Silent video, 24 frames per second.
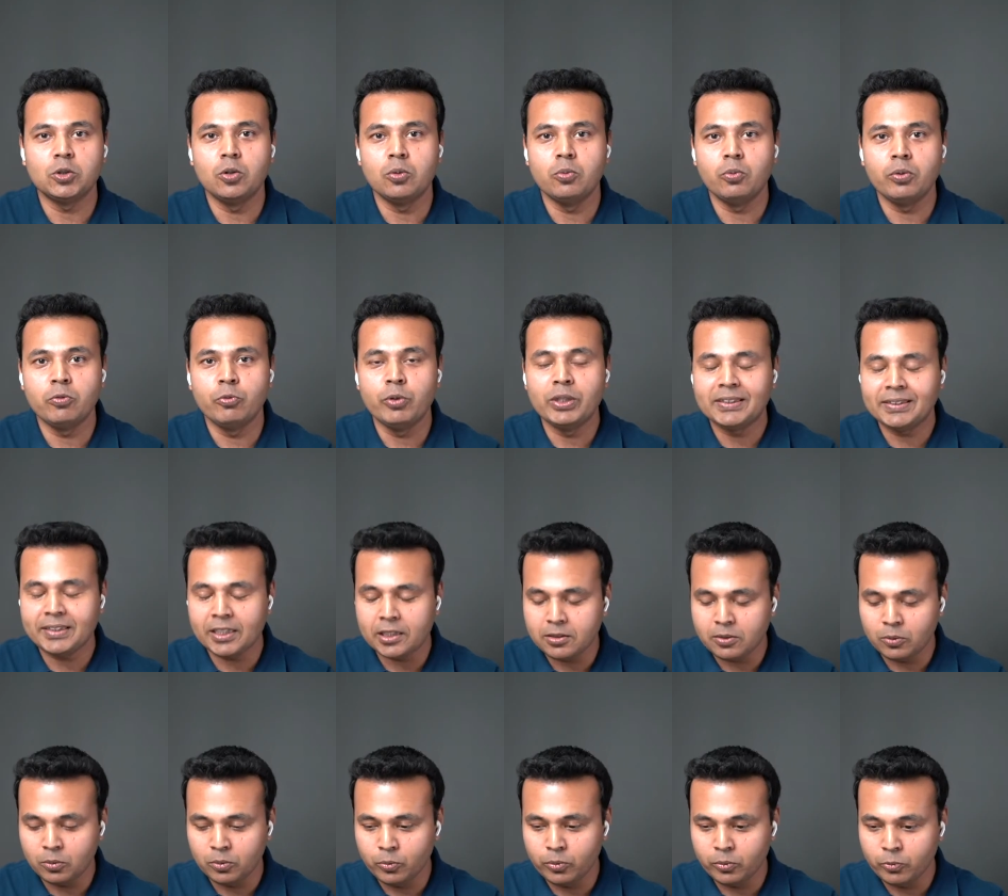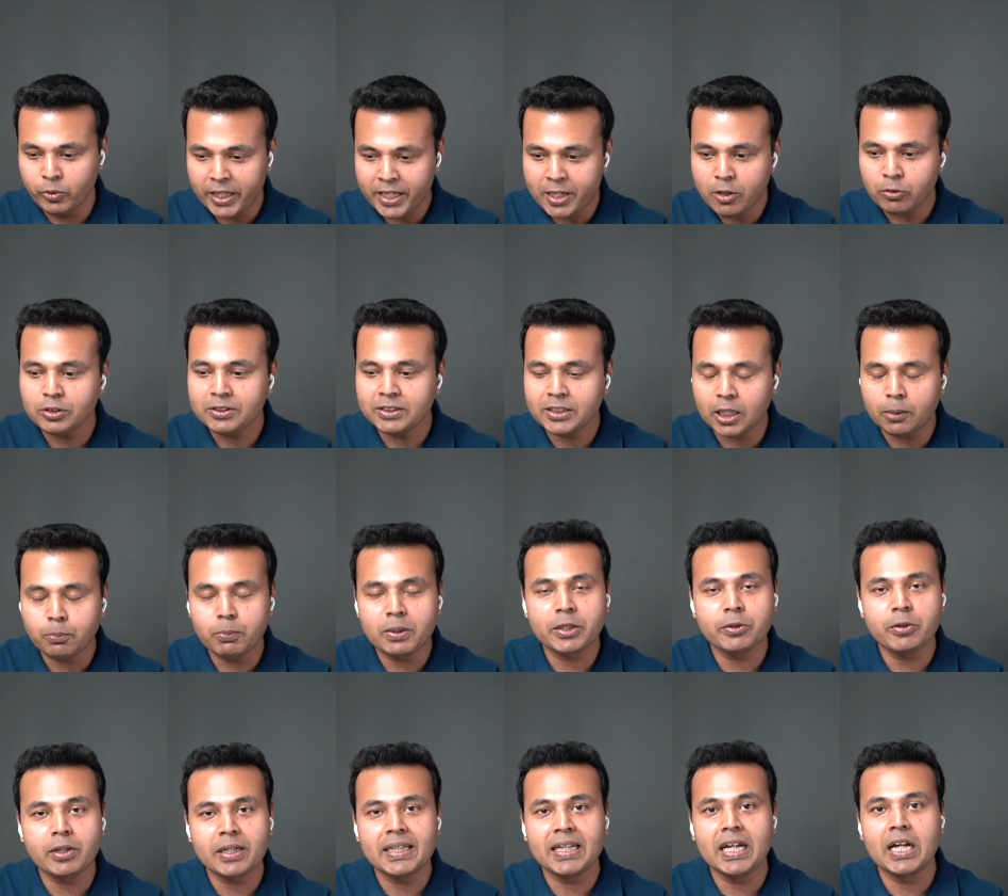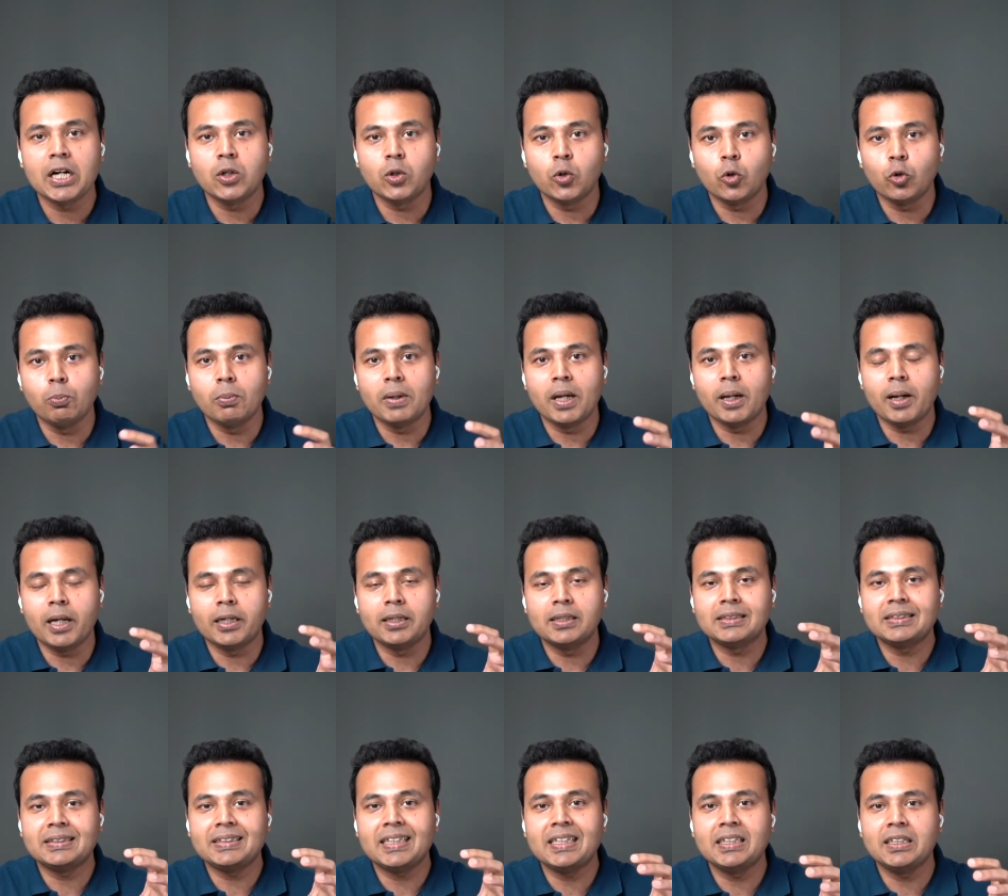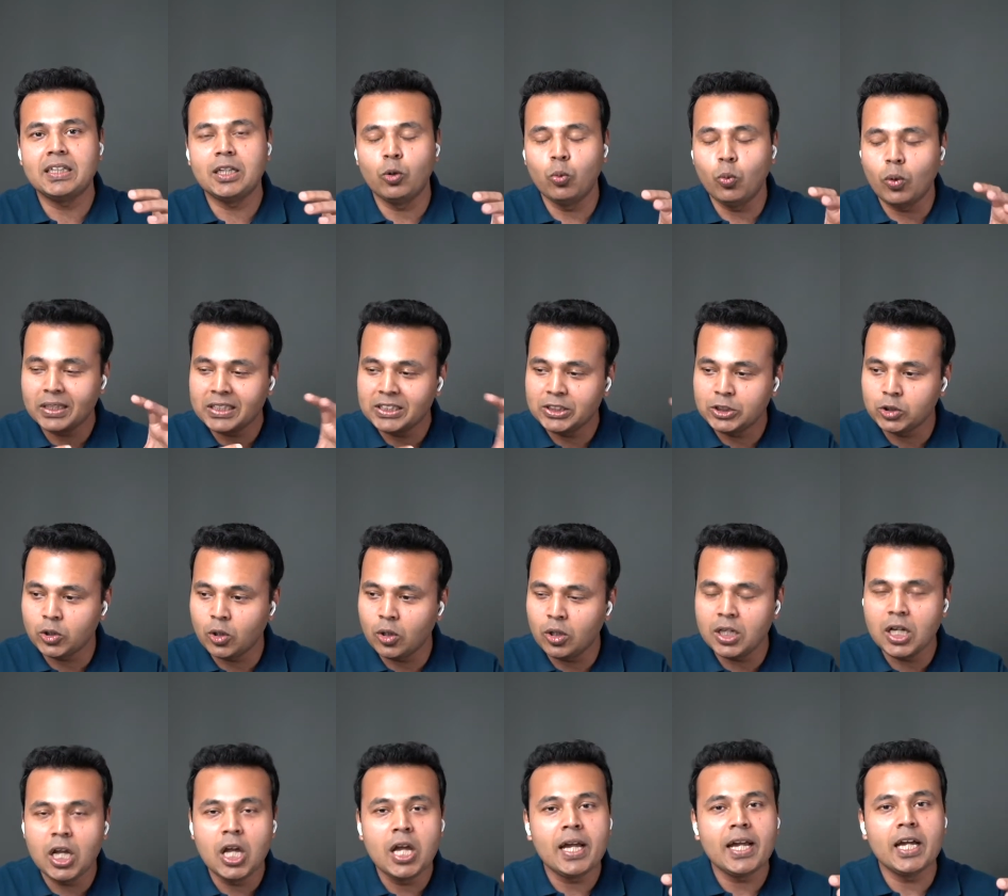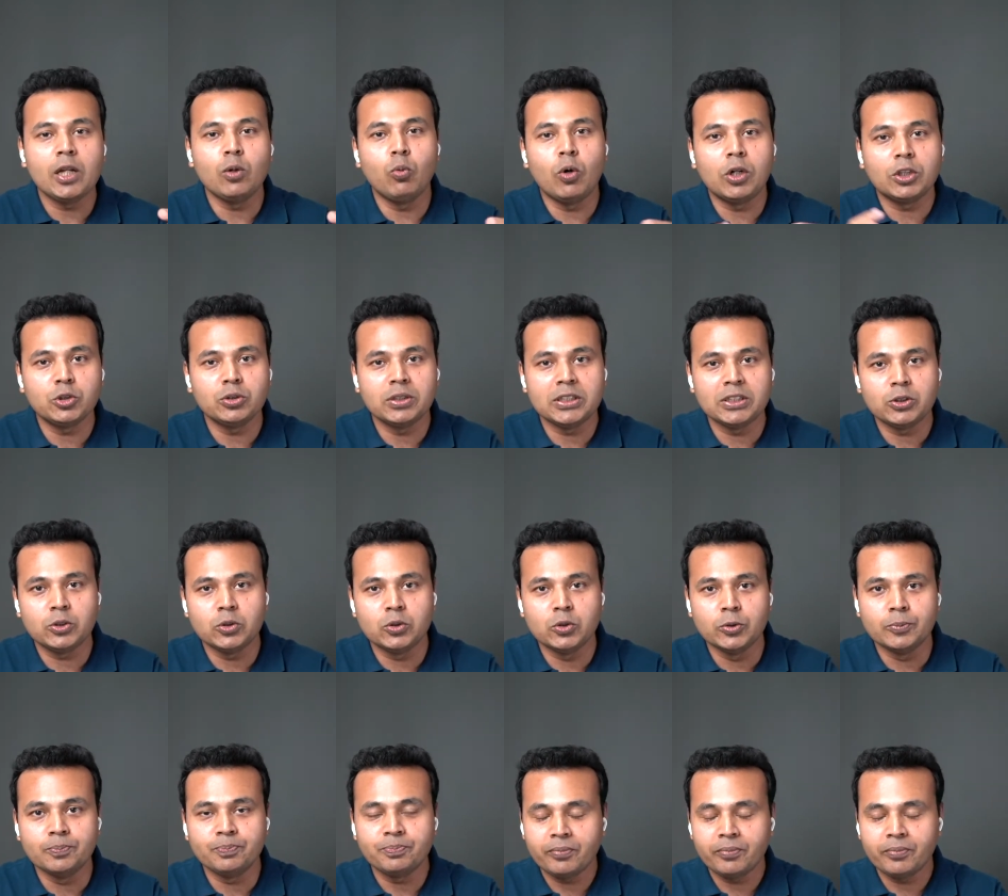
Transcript: we have to start by creating a roadmap, understand what is wrong and what you need to do.